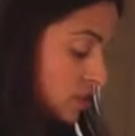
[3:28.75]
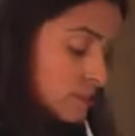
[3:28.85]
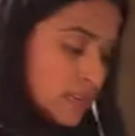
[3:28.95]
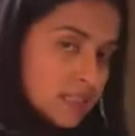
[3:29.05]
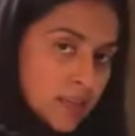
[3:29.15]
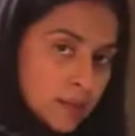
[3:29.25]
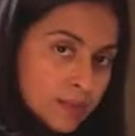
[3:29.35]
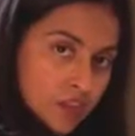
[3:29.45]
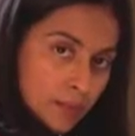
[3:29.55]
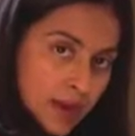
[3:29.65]
mix it up
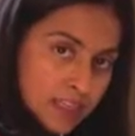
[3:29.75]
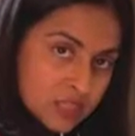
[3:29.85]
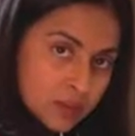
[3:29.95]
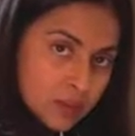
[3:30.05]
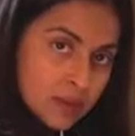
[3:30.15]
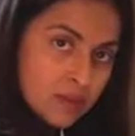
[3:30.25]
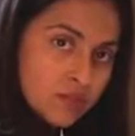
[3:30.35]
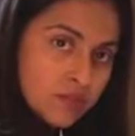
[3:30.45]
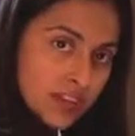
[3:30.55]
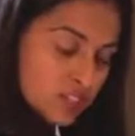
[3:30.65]
into a paste with a bit of
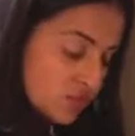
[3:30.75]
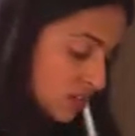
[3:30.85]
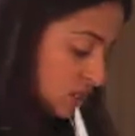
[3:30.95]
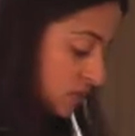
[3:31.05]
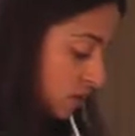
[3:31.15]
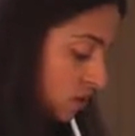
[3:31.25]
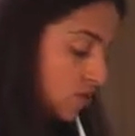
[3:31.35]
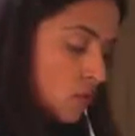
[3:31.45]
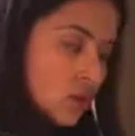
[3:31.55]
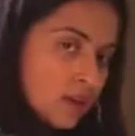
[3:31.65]
extra virgin olive
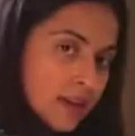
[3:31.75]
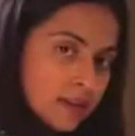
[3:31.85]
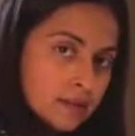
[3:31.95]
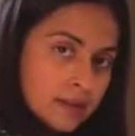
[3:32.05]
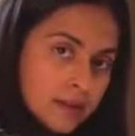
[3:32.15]
oil and